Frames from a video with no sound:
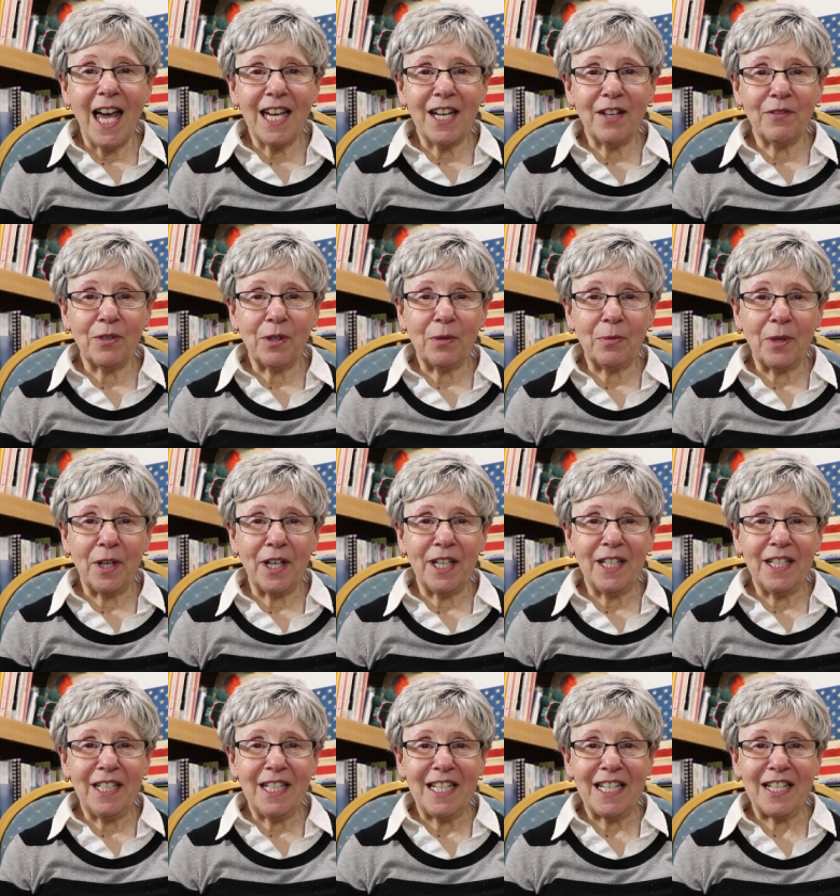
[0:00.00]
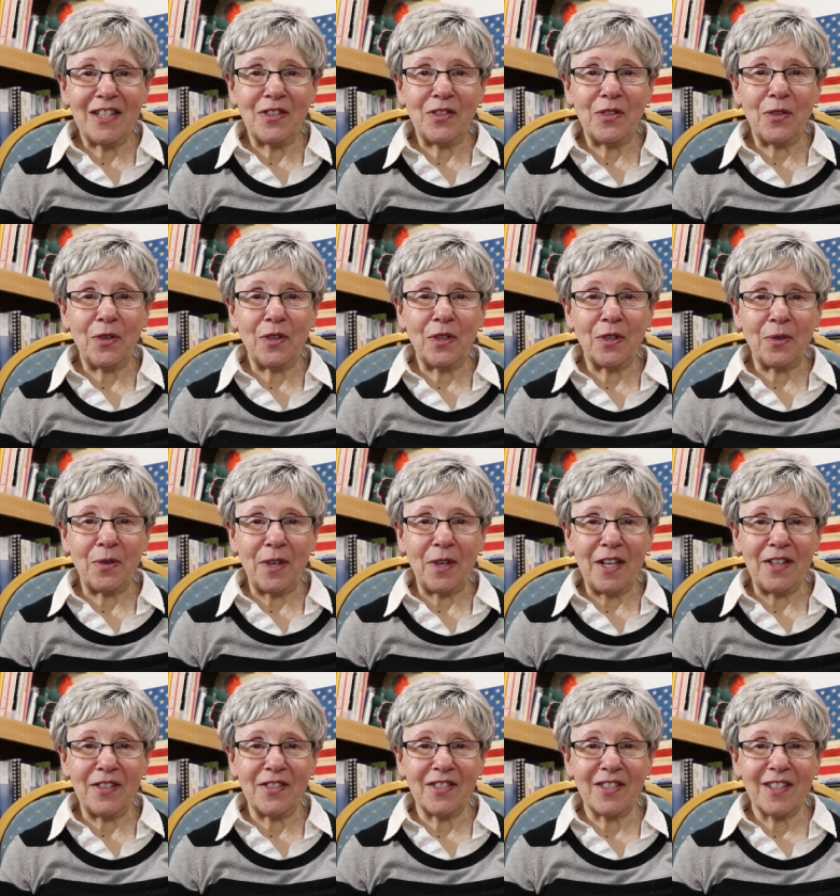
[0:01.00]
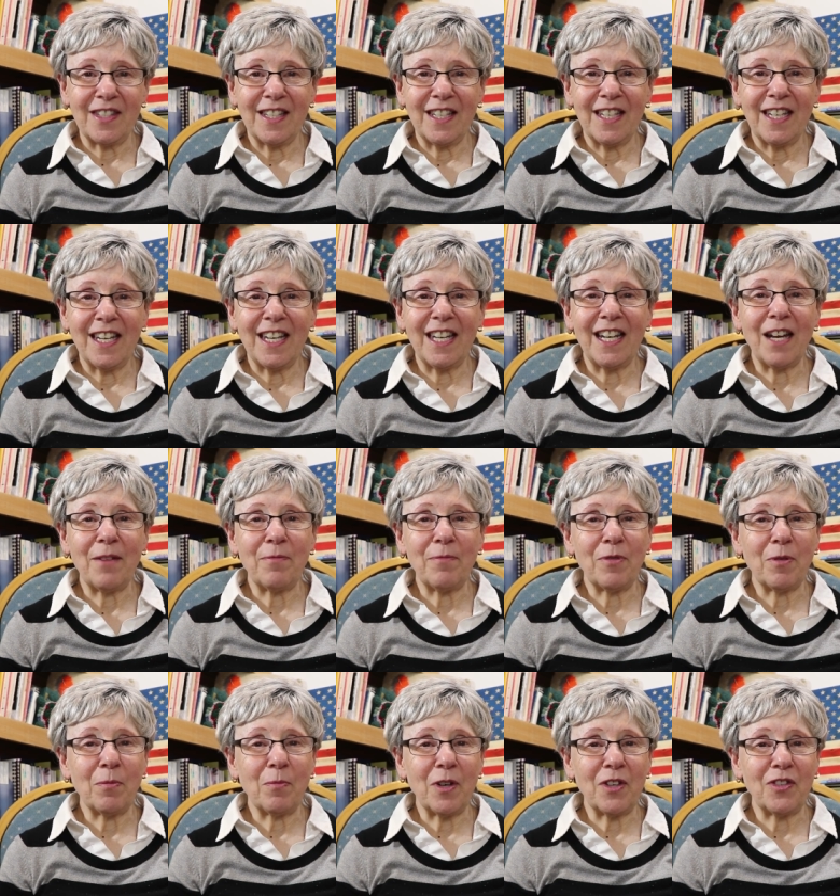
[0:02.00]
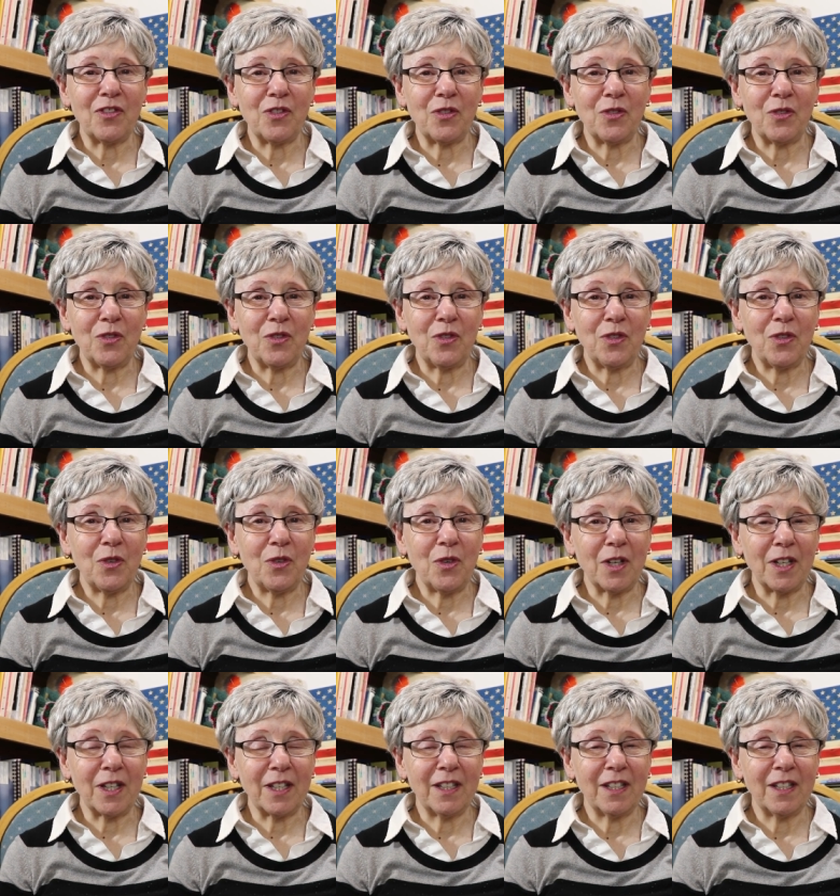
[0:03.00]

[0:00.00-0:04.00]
Hi everyone, it's Nona Grace, and I'm from Western New York.